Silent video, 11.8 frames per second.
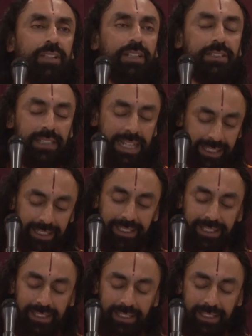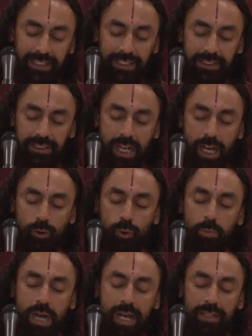The second is
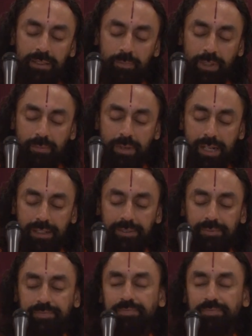Anuman Praman.